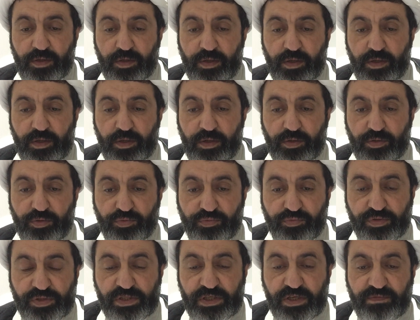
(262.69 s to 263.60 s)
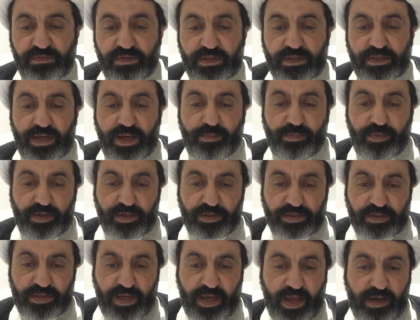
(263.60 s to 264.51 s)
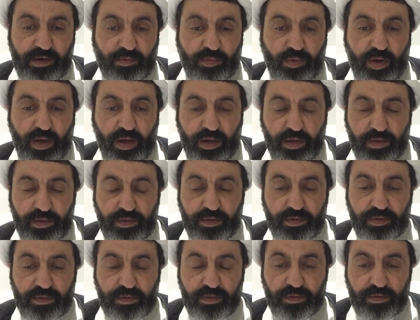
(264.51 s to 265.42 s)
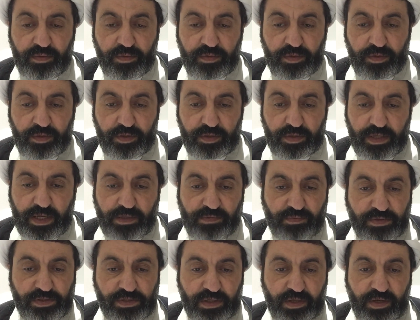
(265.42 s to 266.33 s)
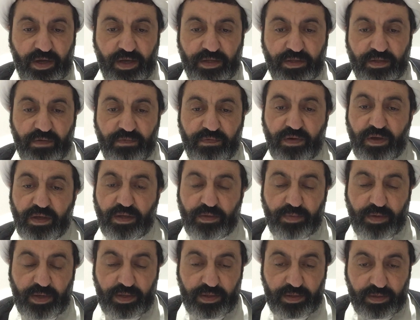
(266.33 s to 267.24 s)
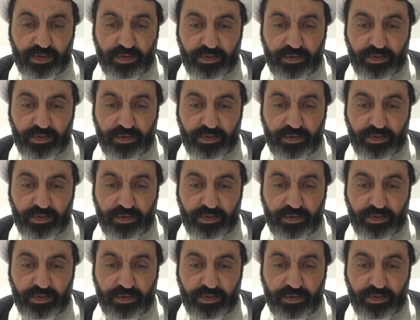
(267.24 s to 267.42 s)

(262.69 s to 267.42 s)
uh, to receive the tablets, alwa. That was a kind of ghibah,